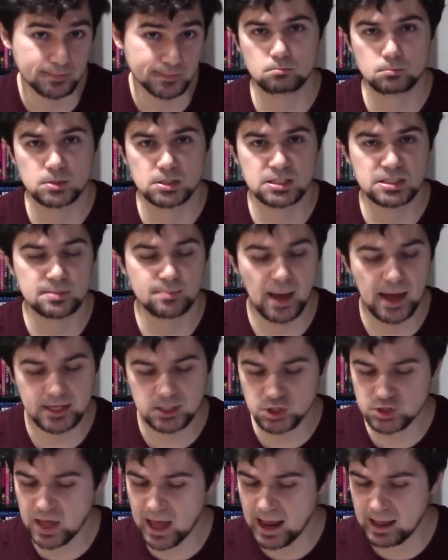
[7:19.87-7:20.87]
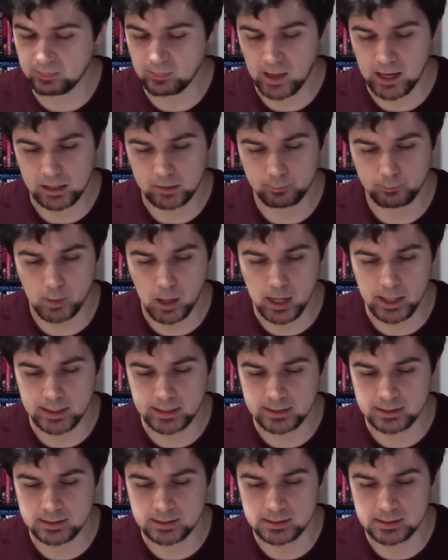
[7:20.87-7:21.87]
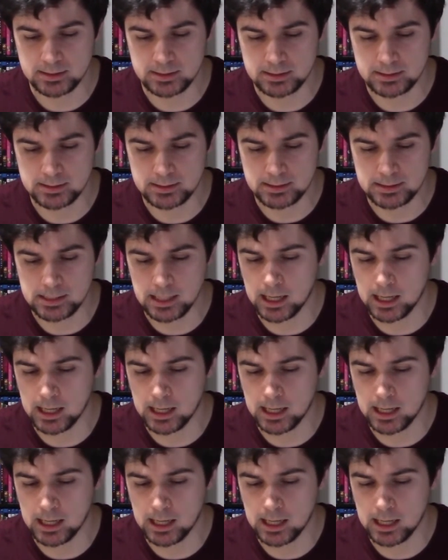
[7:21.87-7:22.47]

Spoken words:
Smash that like button.